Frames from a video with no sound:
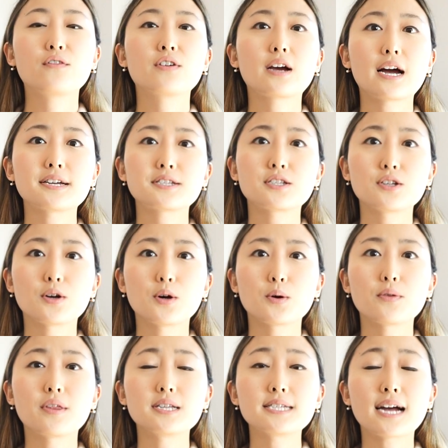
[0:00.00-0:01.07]
you guys know
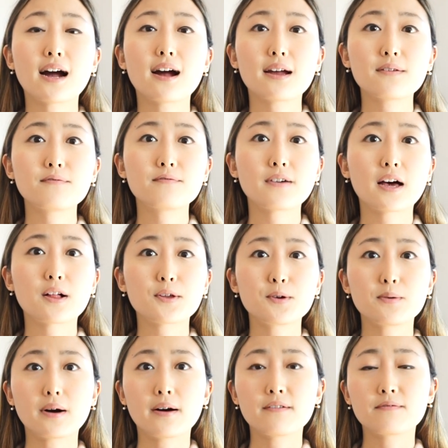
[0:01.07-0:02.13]
the time value
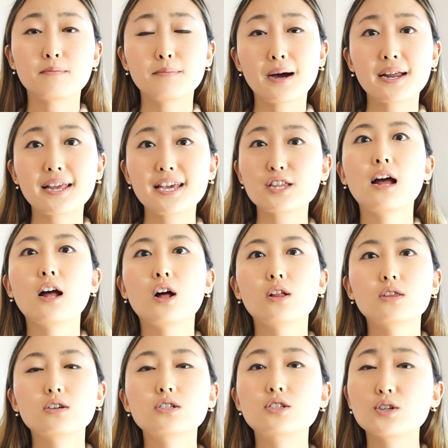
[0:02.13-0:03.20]
of money,
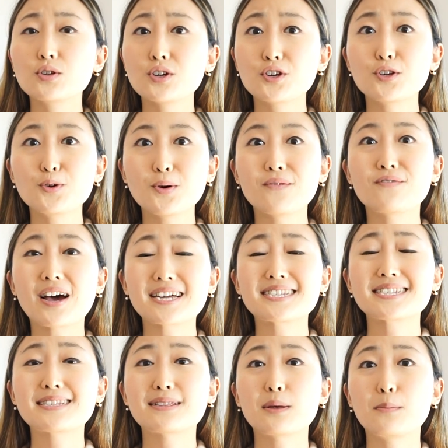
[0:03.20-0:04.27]
the sooner you
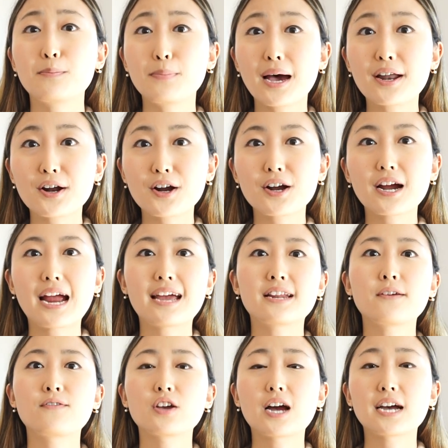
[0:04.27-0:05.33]
invest, the better. And
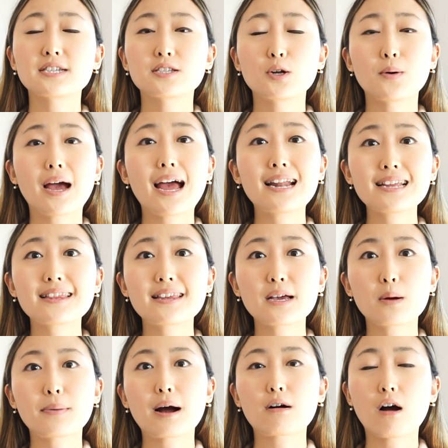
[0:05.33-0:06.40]
if you guys know anything
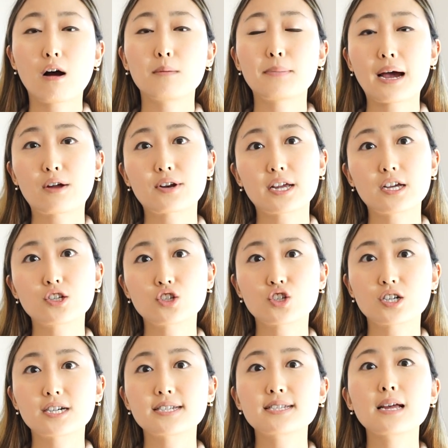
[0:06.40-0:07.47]
about compounding
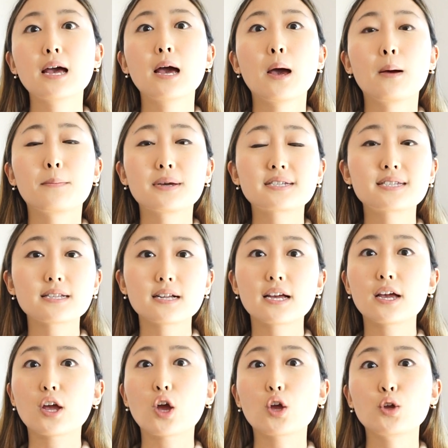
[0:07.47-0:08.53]
interest,
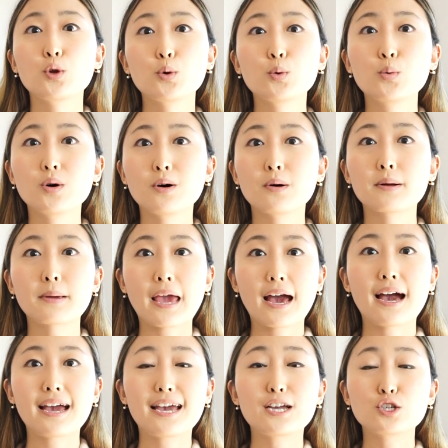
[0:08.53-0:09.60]
basically you will
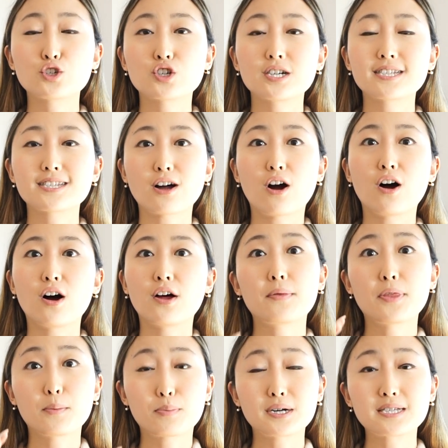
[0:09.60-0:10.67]
get interest on
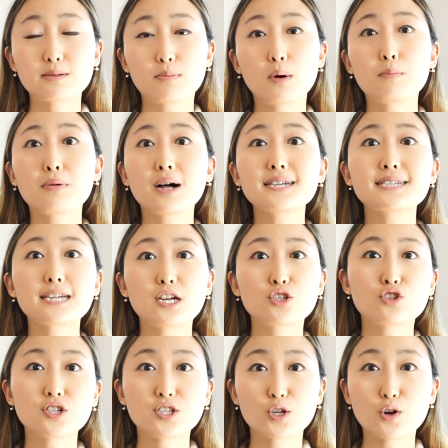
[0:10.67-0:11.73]
the principal plus the
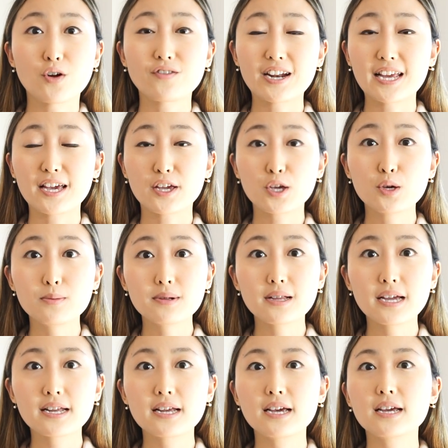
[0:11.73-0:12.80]
interest you already
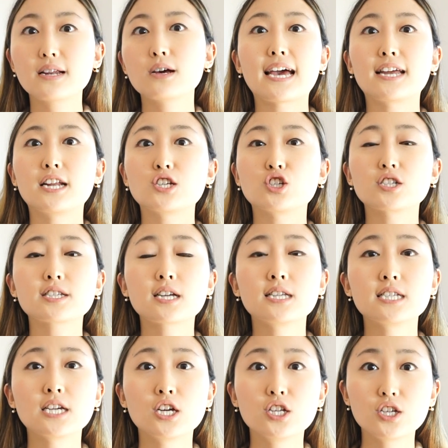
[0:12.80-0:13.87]
accumulated, and it just
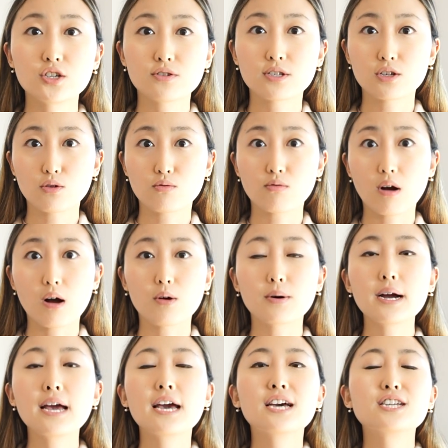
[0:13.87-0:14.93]
continues to grow.
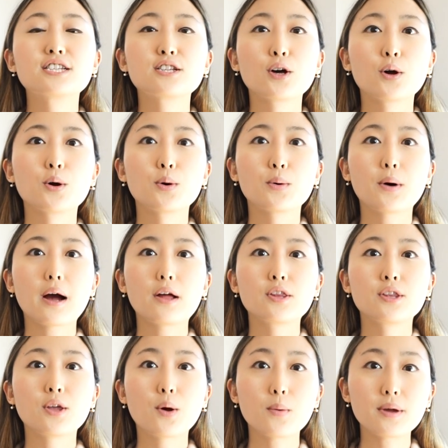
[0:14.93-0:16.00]
So
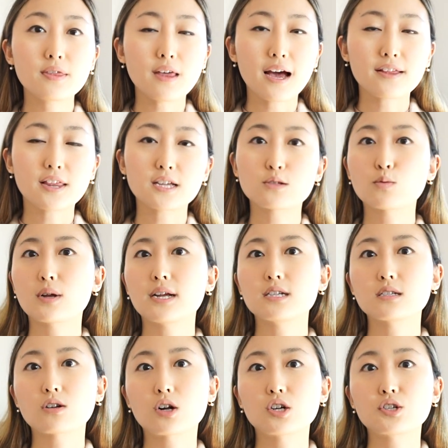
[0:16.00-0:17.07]
knowing that, that's when I
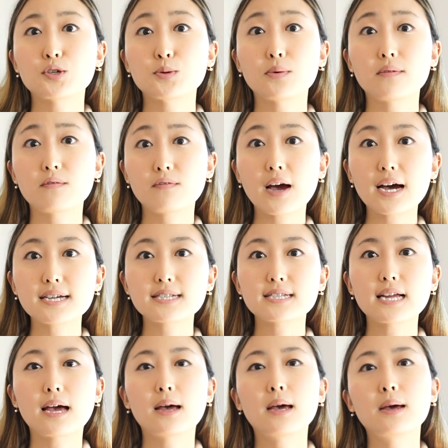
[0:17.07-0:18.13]
started to
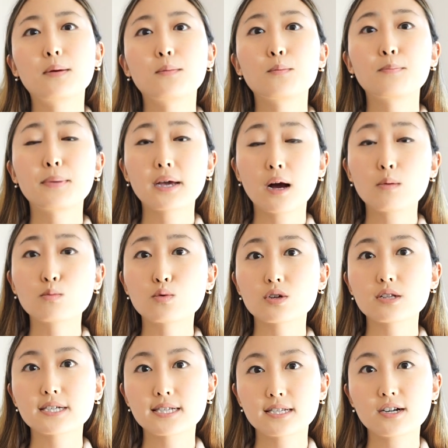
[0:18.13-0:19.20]
invest and become
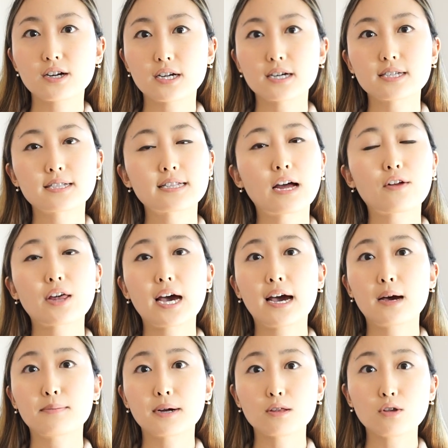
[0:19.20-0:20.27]
really serious. Now that I
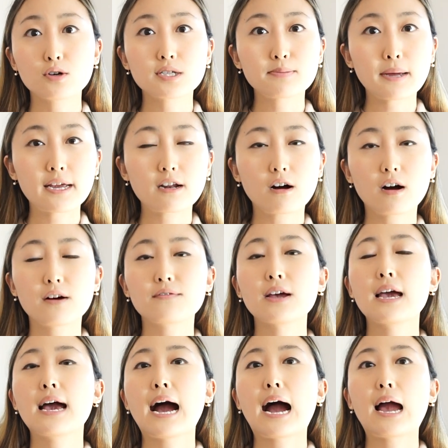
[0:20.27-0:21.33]
had my loans paid off,
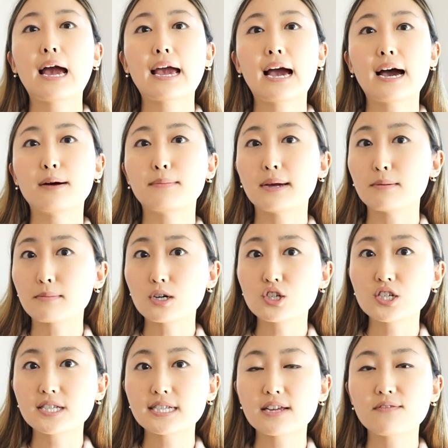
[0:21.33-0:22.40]
I had my
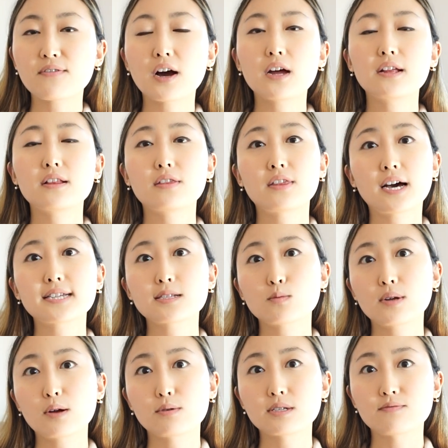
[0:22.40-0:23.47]
emergency fund, that's
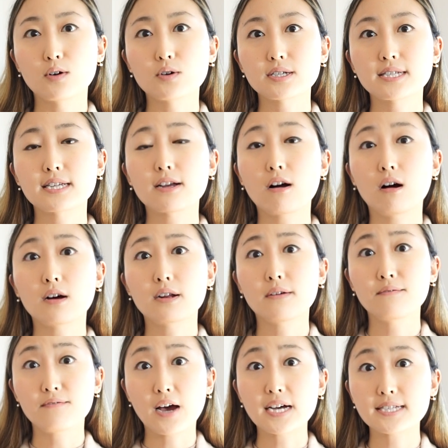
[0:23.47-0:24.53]
when I was focusing on
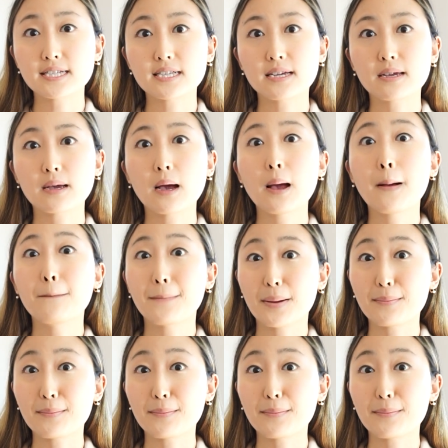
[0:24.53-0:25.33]
investing my